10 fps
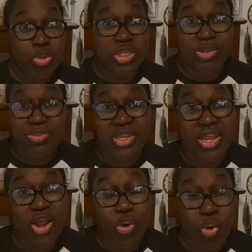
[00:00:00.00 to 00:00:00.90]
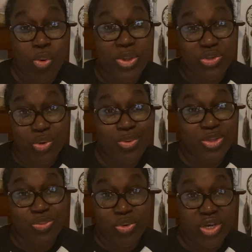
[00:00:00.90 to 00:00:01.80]
It's something that I always
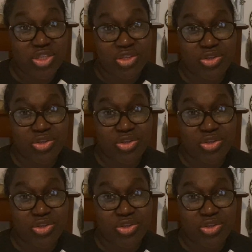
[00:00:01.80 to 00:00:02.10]
wanted to